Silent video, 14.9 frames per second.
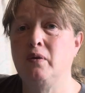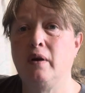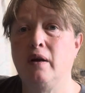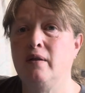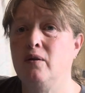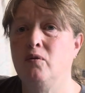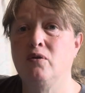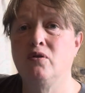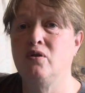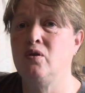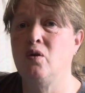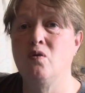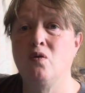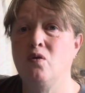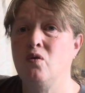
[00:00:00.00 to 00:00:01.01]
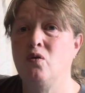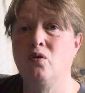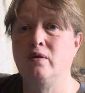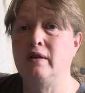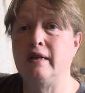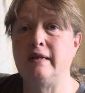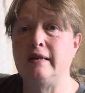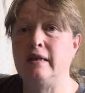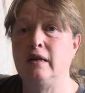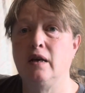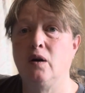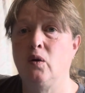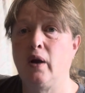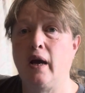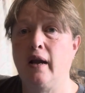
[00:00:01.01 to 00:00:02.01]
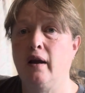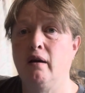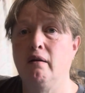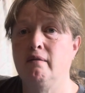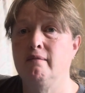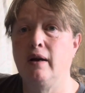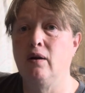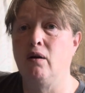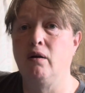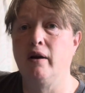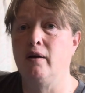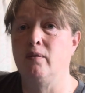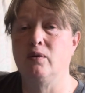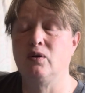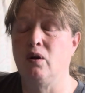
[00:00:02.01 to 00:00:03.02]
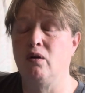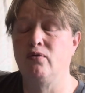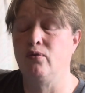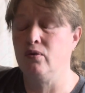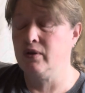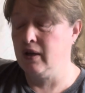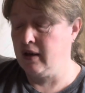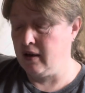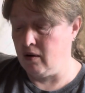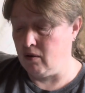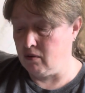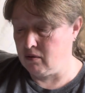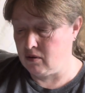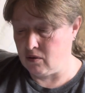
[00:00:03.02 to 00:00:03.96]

and there was no 16 count Aida at all. It was all 14 count.